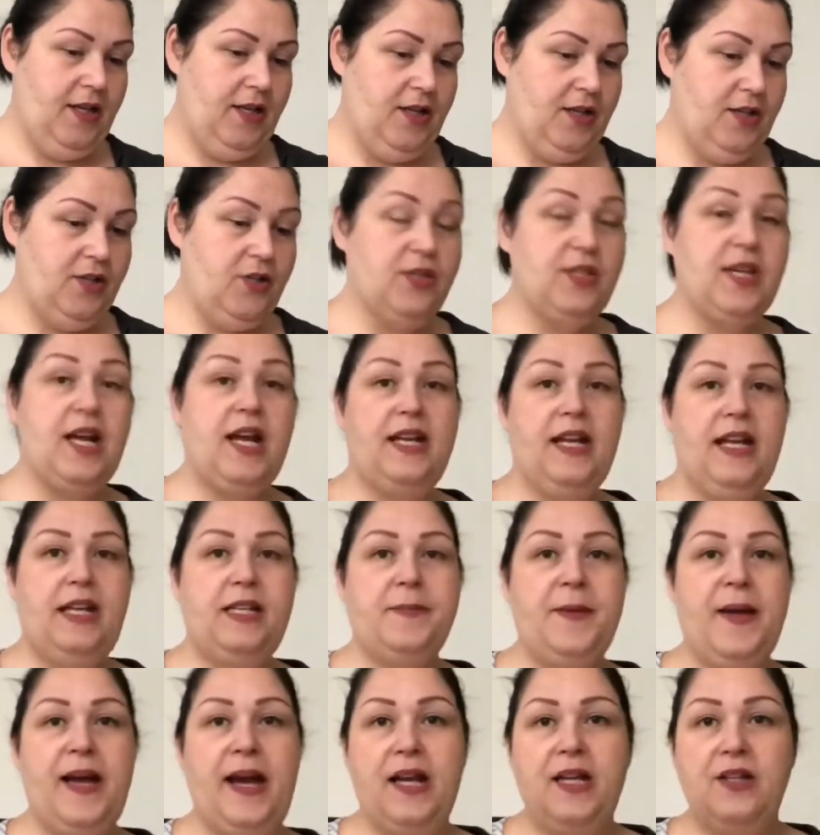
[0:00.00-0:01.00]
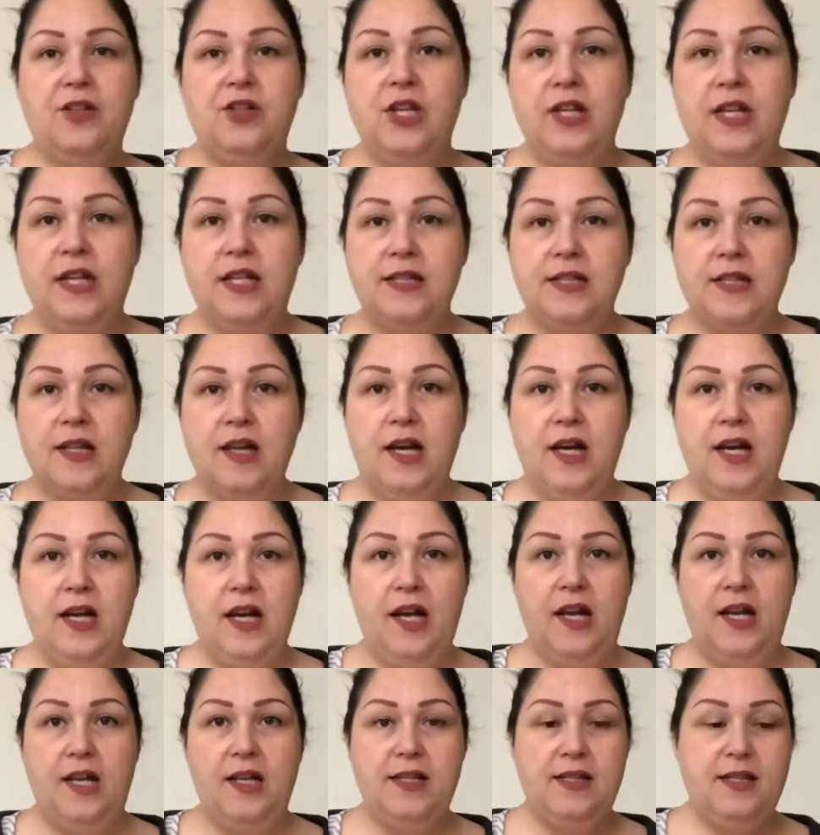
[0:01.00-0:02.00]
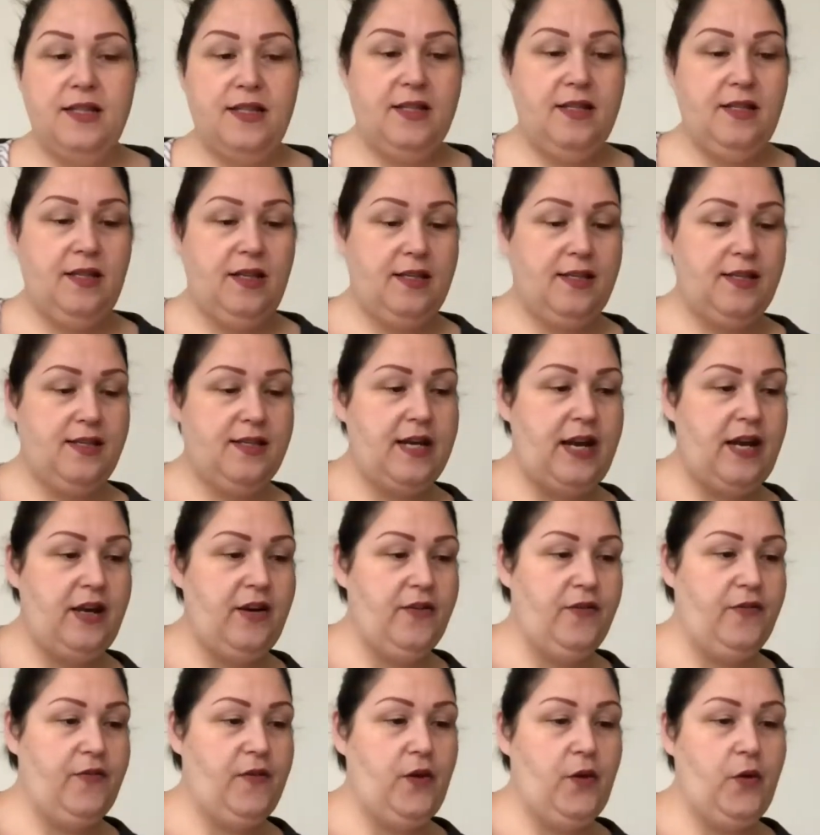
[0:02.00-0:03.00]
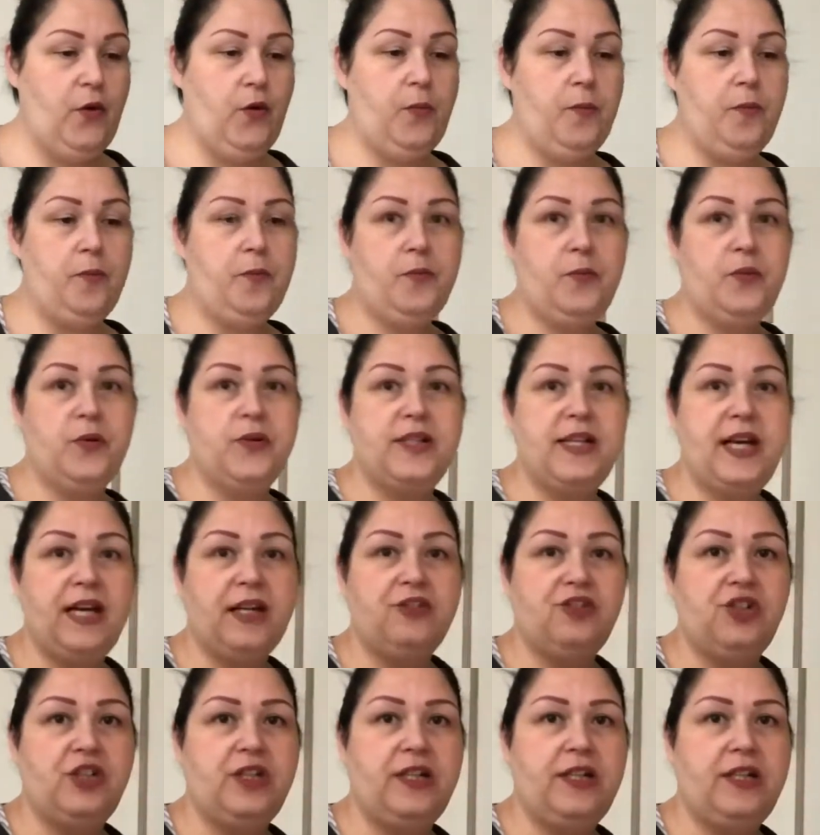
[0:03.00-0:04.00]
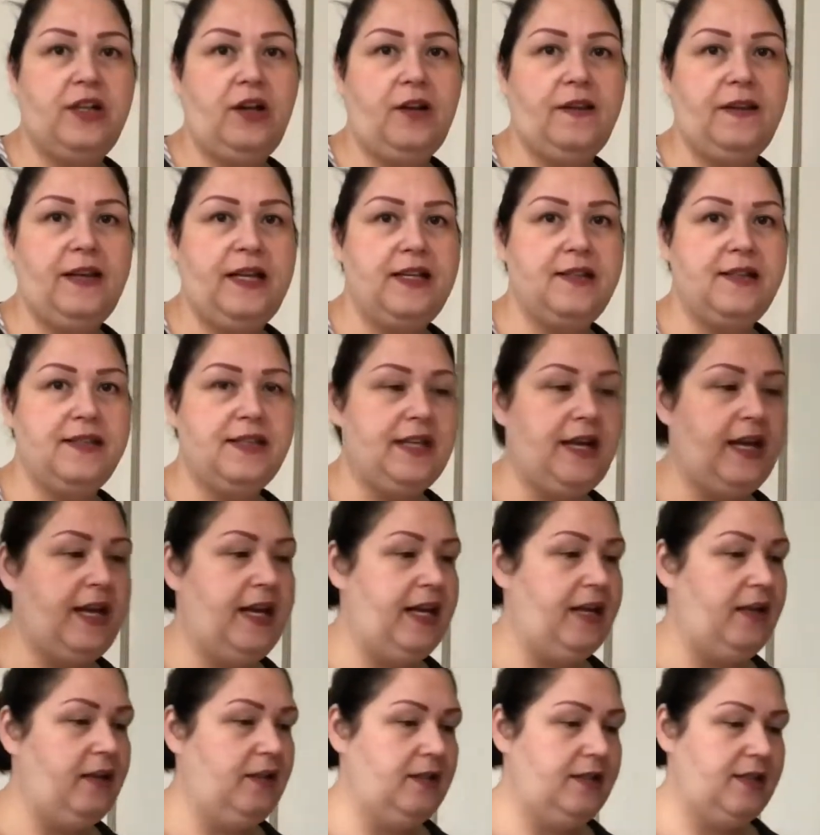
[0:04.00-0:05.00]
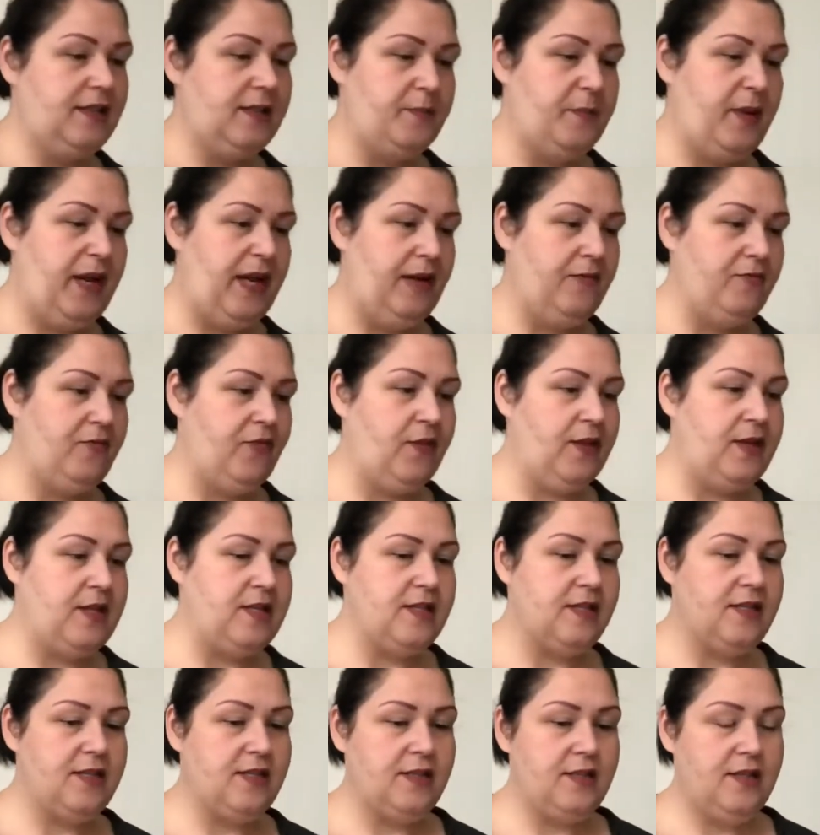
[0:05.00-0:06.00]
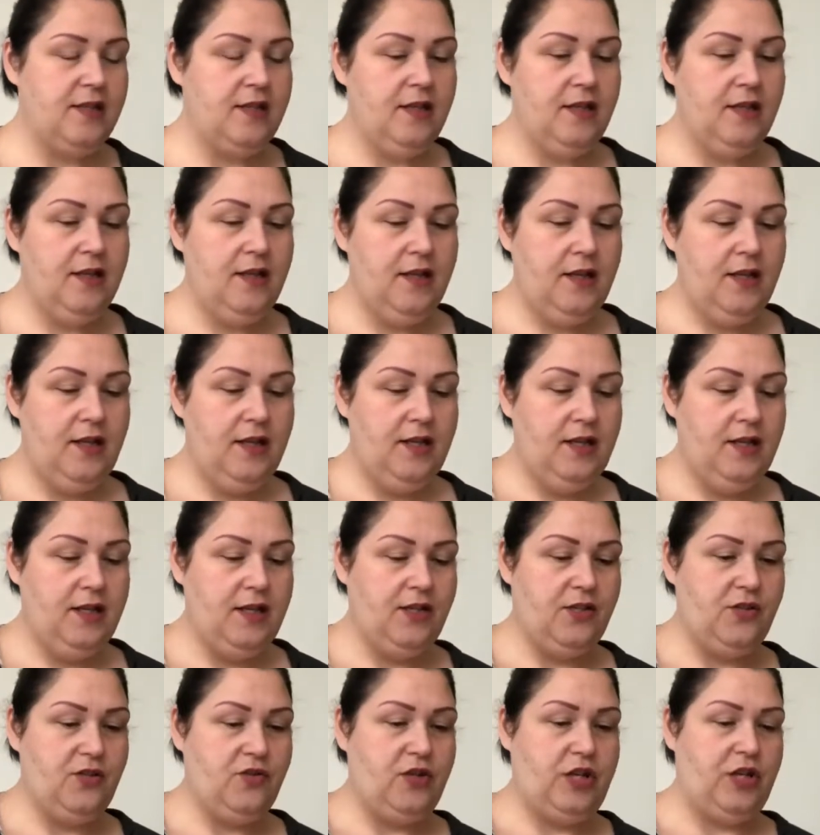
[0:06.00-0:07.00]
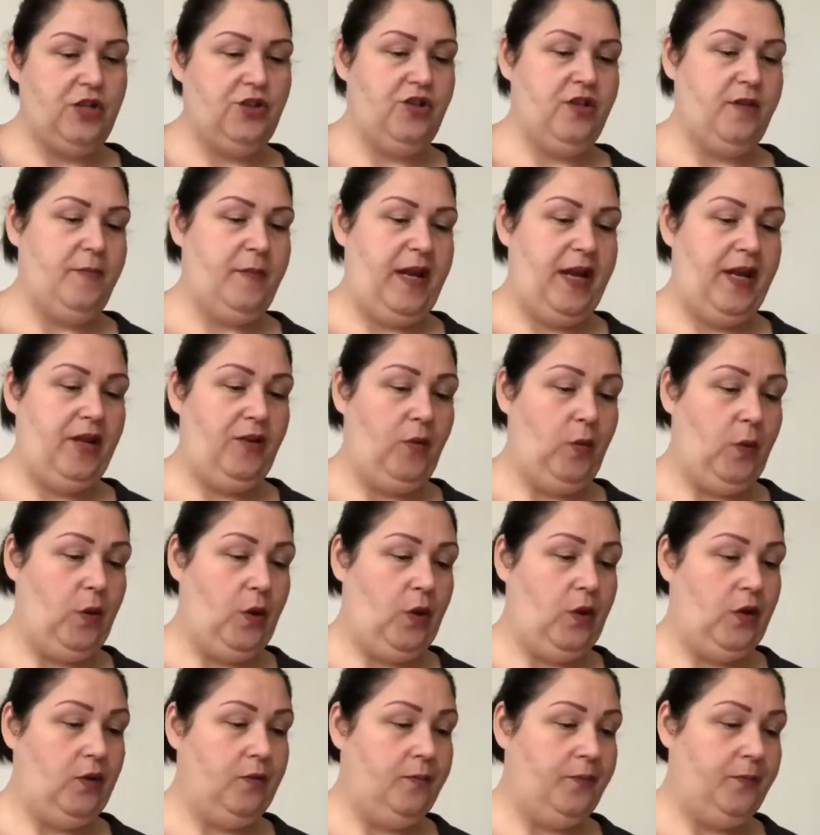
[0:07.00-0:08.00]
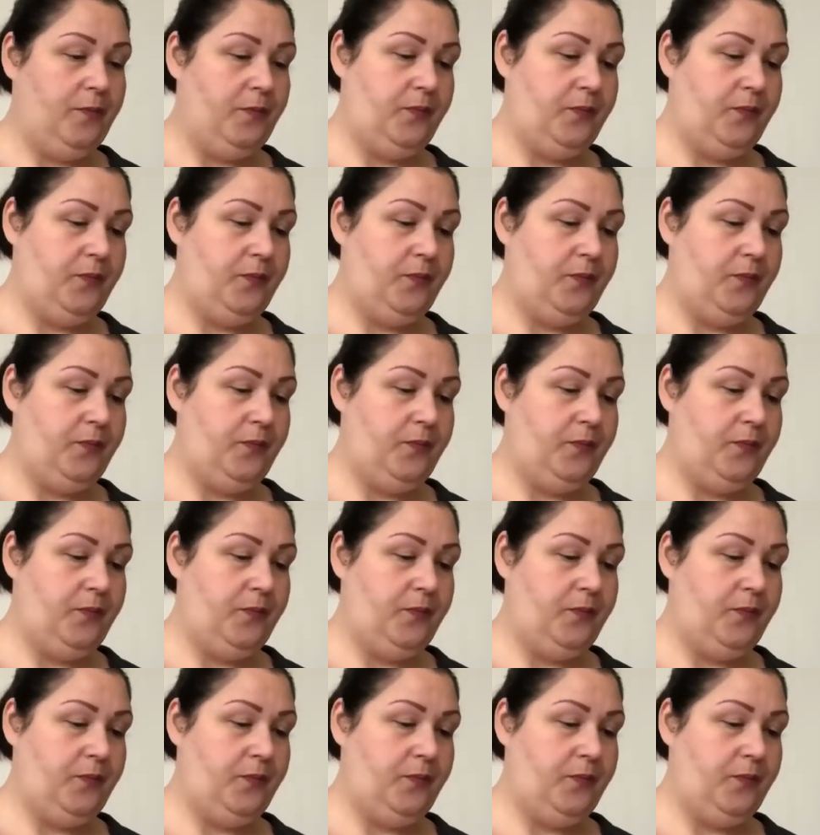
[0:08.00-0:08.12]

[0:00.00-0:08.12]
So it's got nice packaging. It's got a styrofoam protection on the inside, some pamphlets, instruction manual,